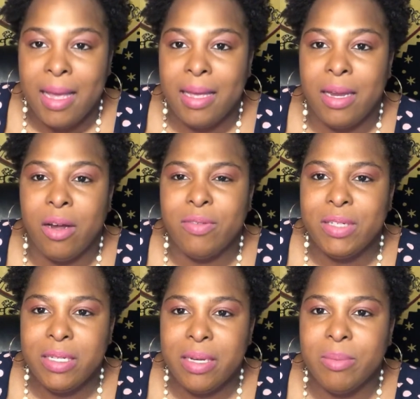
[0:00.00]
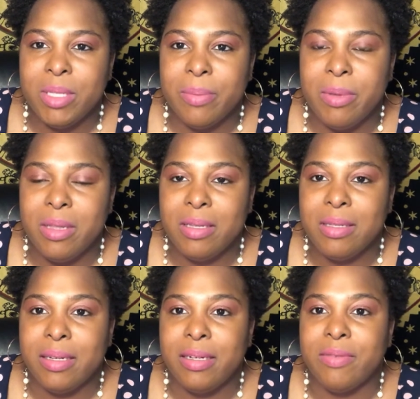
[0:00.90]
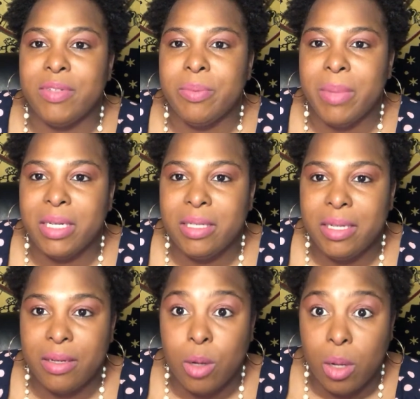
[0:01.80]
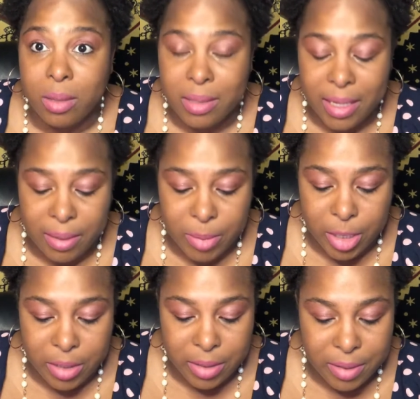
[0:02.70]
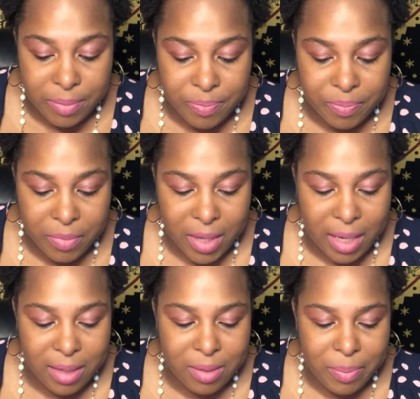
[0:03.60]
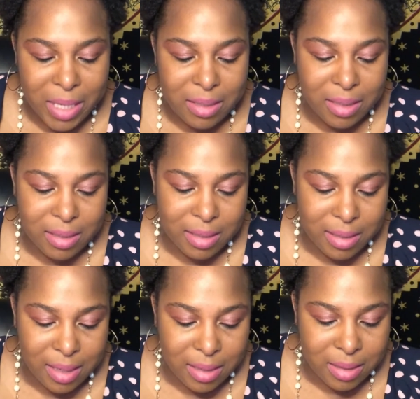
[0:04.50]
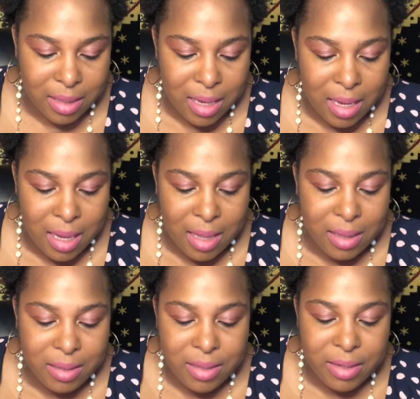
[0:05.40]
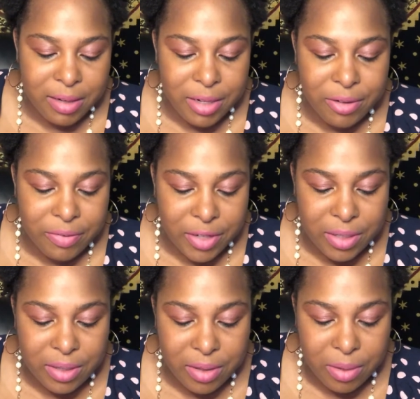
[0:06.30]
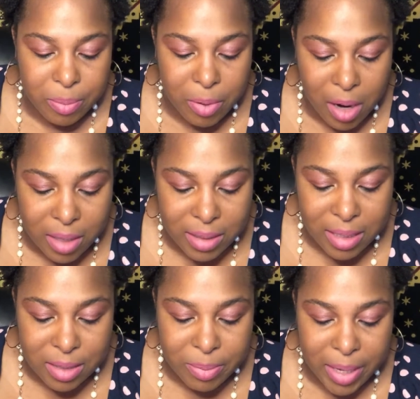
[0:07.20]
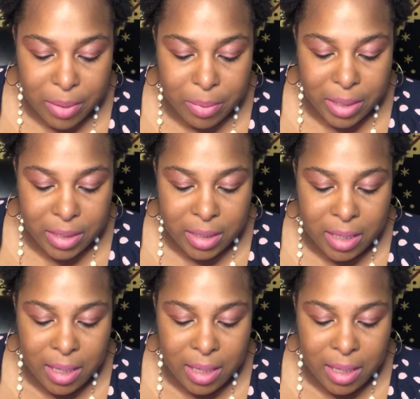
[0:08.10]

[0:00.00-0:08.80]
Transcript: It often comes up in the study of dementia and Alzheimer's, and it basically says, this theory refers to the process by which